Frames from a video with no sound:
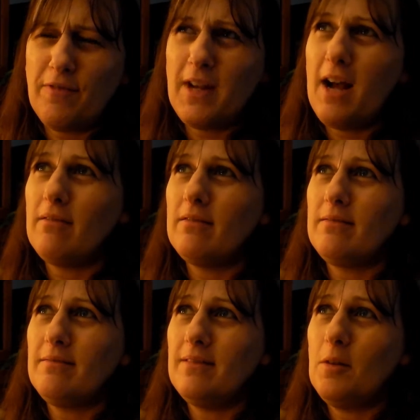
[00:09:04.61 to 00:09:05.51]
I forgot.
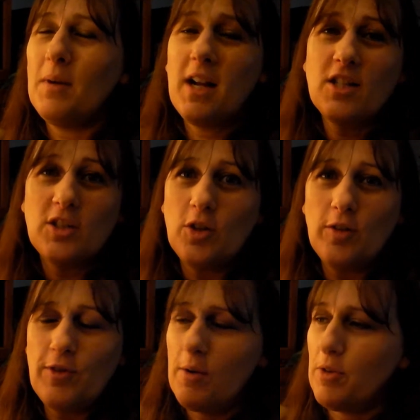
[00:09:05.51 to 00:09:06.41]
Oh my gosh, I
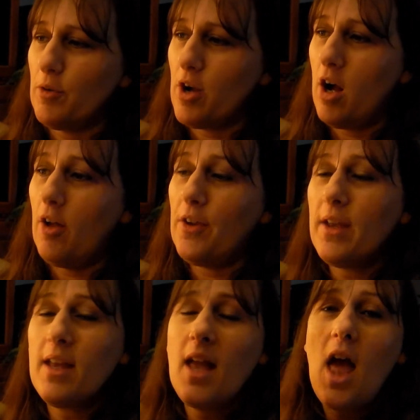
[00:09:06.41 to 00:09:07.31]
totally forgot what they were called.
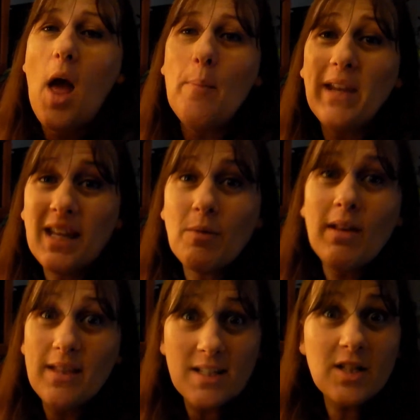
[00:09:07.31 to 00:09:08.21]
But
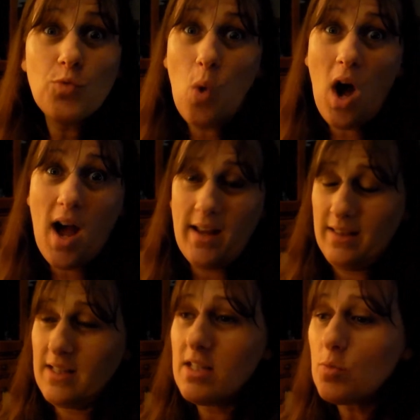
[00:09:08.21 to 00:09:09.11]
anyway, this is why.
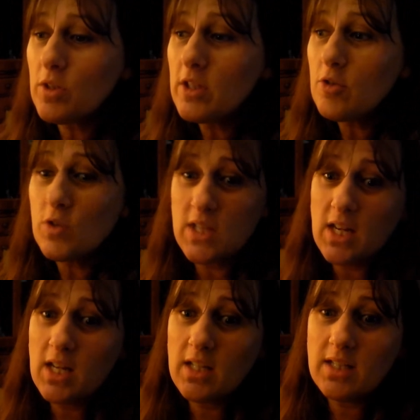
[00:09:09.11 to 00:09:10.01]
This is one of those
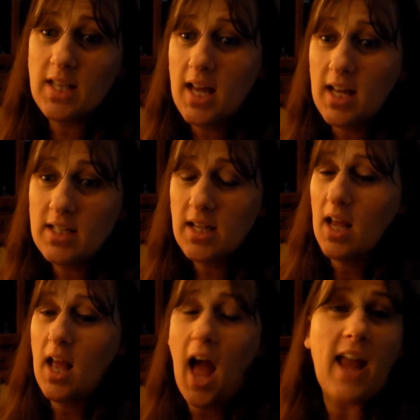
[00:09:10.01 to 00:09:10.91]
things that
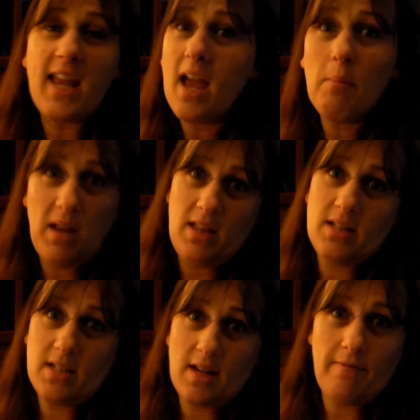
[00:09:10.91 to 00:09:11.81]
I can't make
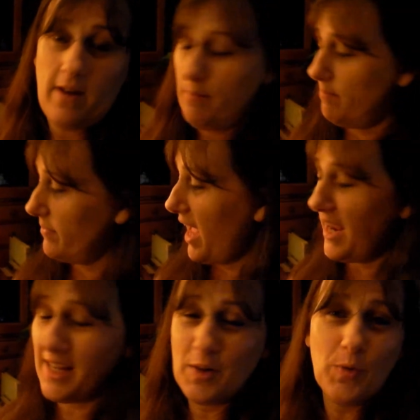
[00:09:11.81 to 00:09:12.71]
this stuff up.
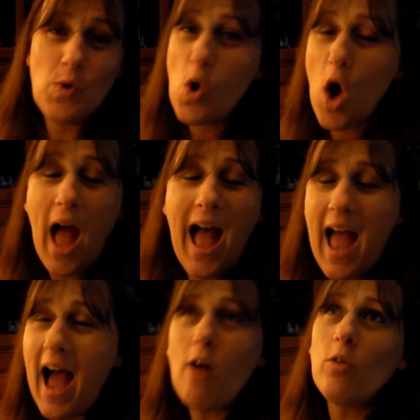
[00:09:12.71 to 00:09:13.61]
Like,
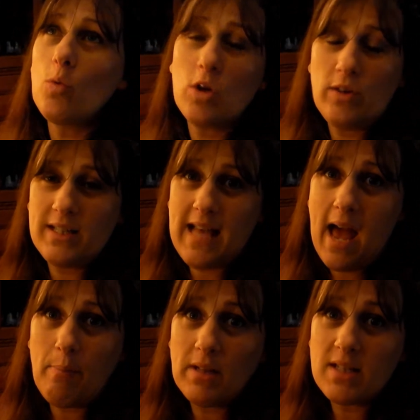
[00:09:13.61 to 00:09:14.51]
how in the world this
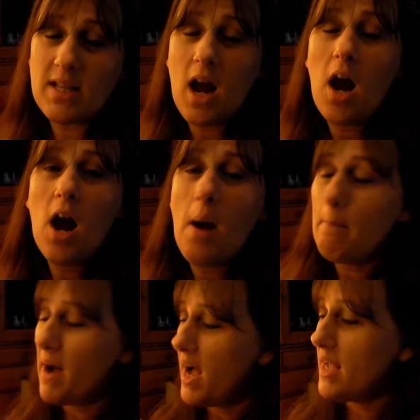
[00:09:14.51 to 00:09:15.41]
happens.
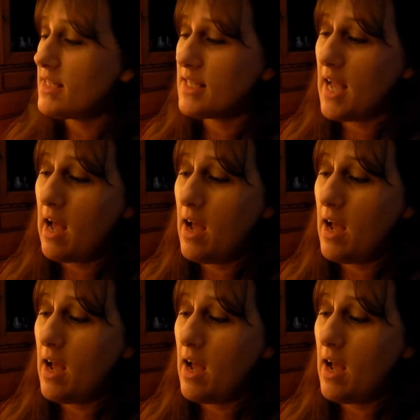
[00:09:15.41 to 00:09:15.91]
But